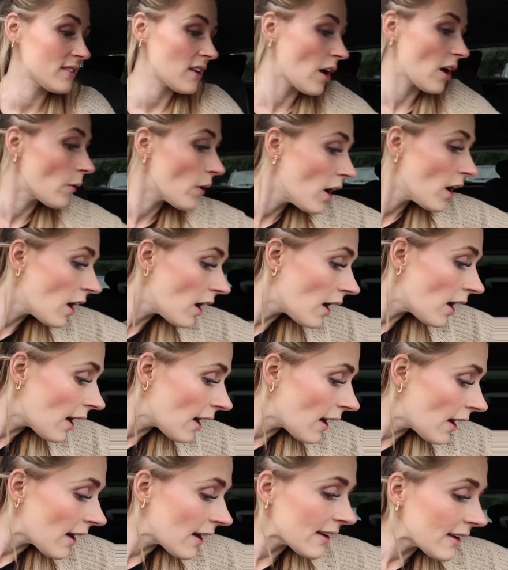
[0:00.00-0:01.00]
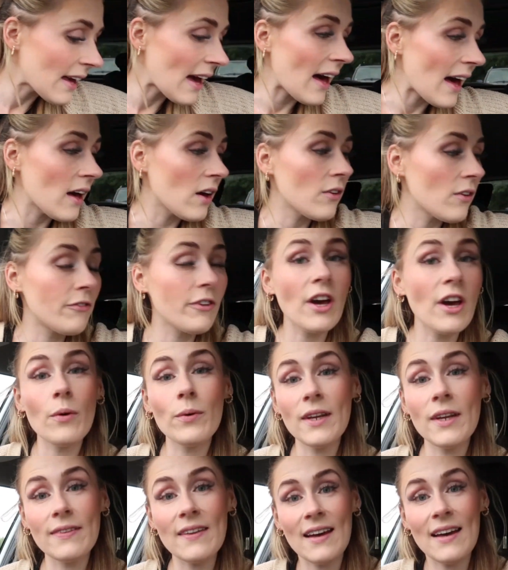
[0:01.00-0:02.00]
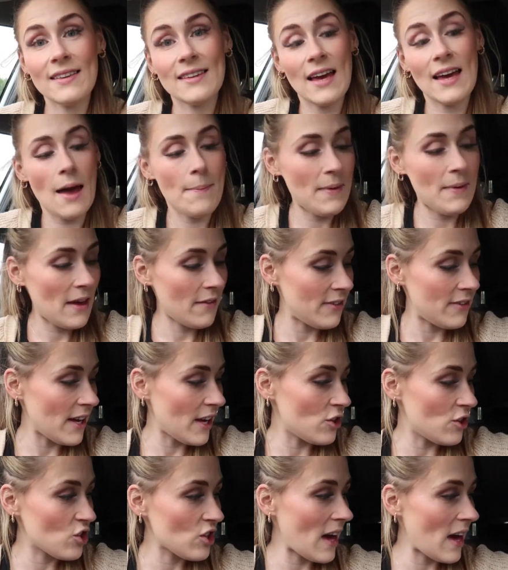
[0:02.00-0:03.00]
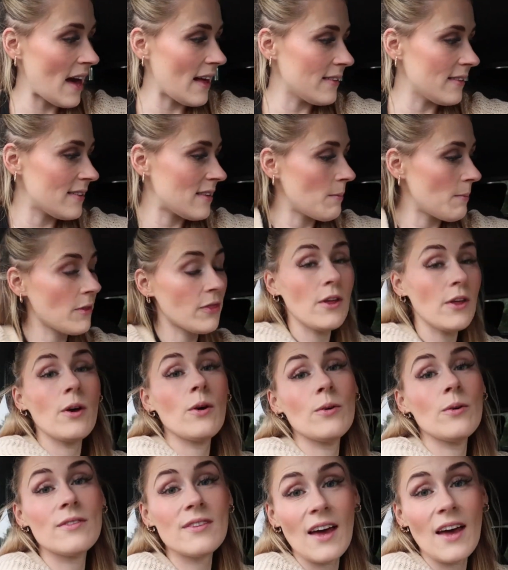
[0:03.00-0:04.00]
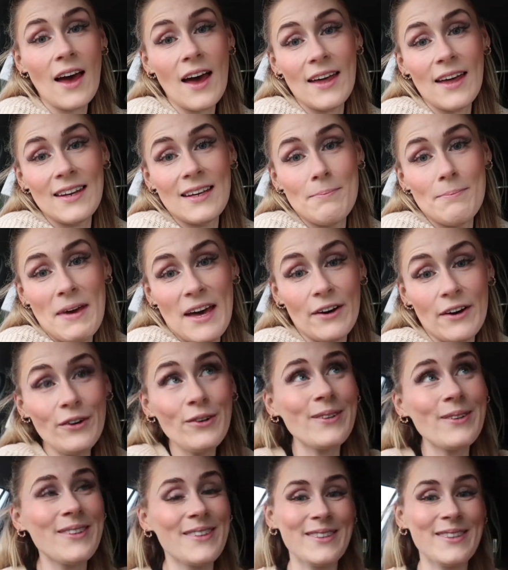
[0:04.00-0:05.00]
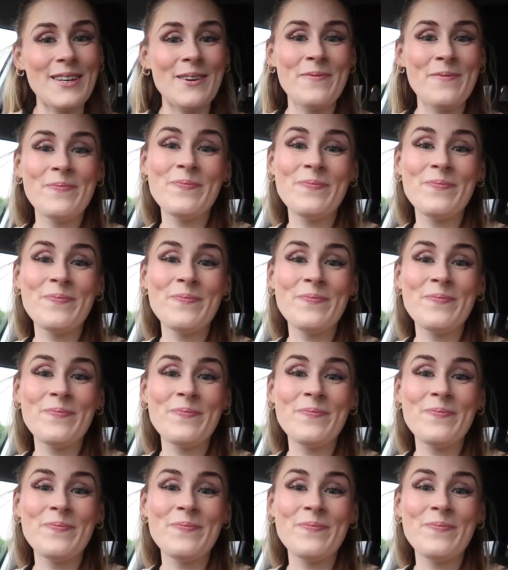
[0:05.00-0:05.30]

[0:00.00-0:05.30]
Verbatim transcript: So yeah, we're going in there to get a bit of lunch and some of those honey milks.